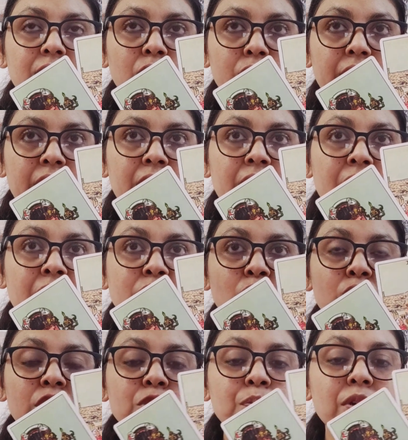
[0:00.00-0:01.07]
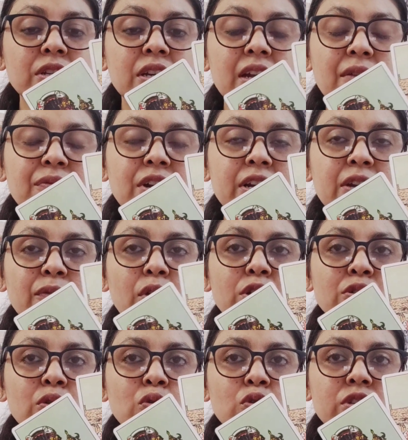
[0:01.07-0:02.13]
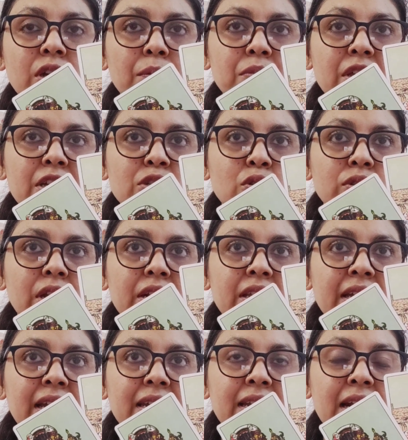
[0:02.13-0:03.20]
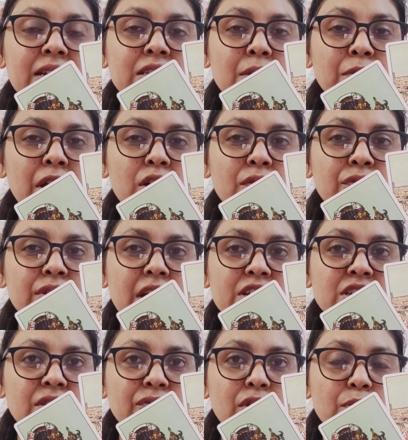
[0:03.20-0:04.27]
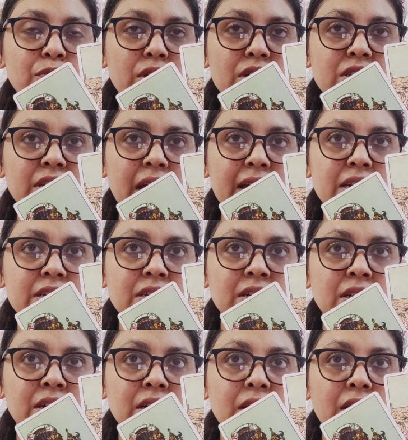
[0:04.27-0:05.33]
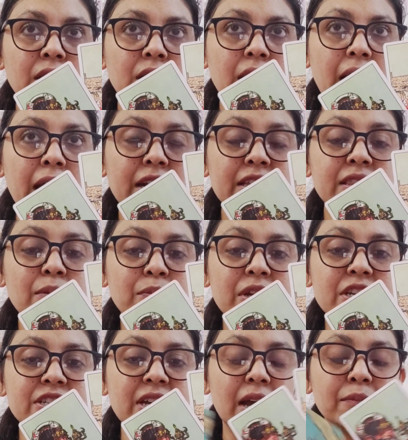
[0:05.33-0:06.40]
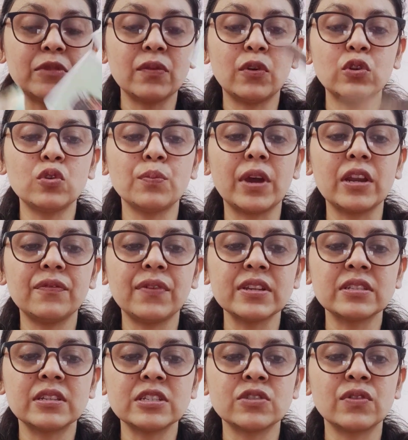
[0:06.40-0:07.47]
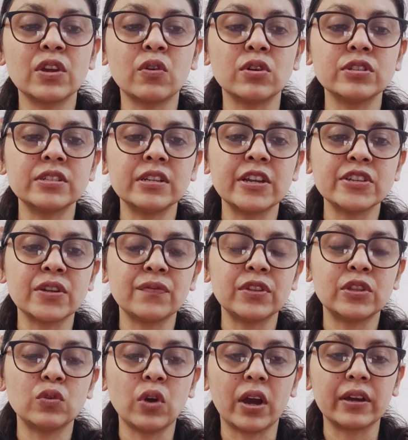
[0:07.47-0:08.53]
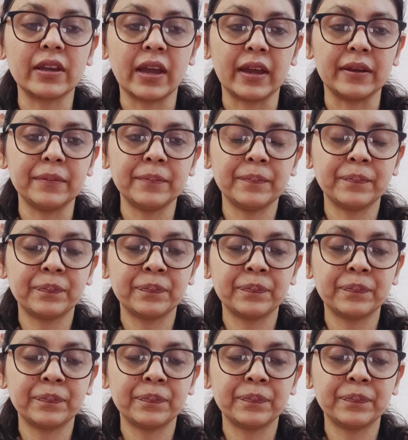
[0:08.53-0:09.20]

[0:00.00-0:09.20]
Okay. So this person definitely wants to do something so that they can get some kind of reaction from your side. And in the meantime, they want to manifest this reconciliation with you again.